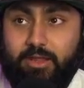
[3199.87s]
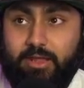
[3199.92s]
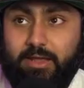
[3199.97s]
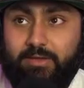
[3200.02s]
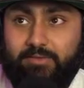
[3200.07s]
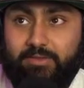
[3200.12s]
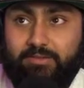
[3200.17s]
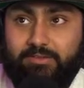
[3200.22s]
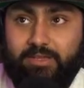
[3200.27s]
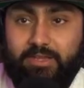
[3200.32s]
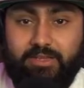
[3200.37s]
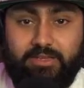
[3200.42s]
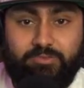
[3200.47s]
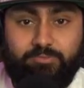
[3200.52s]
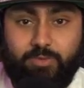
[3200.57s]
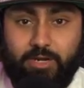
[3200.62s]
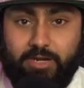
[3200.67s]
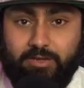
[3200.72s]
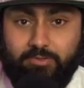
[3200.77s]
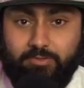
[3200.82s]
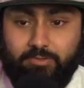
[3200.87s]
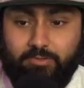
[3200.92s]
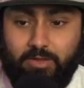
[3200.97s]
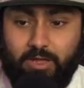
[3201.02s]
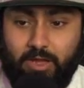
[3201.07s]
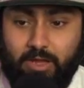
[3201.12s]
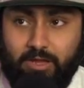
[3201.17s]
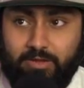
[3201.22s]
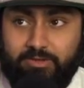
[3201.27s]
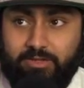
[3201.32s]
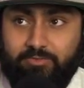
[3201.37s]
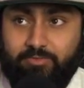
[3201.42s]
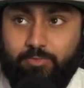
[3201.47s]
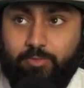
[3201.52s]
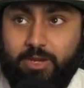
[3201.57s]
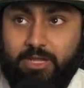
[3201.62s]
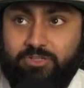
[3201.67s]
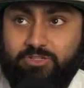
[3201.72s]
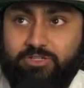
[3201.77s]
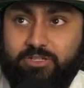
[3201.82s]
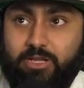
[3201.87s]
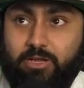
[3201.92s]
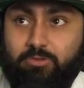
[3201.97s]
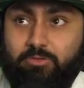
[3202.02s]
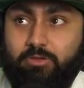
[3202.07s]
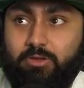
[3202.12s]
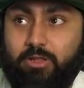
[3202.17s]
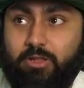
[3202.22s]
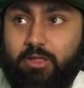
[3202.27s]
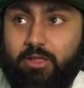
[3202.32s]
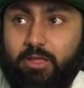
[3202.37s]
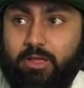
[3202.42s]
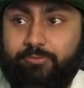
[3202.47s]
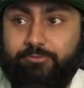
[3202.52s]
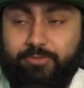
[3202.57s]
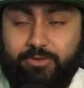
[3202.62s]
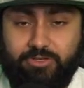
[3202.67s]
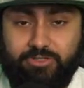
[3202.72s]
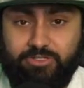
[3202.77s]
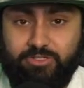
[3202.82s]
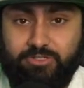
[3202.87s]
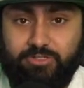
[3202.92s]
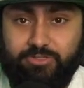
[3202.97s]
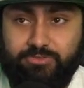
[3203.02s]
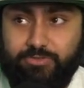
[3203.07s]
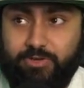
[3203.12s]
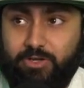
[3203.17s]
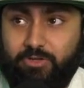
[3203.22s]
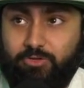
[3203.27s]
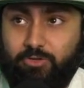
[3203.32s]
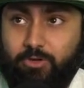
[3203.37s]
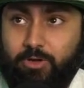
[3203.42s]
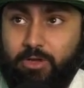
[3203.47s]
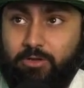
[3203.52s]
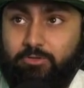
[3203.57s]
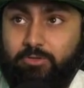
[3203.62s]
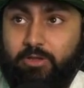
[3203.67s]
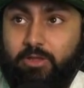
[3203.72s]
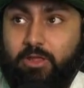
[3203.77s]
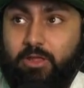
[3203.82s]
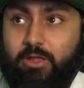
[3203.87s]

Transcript: and then taking David Branch down and finishing this fight on the ground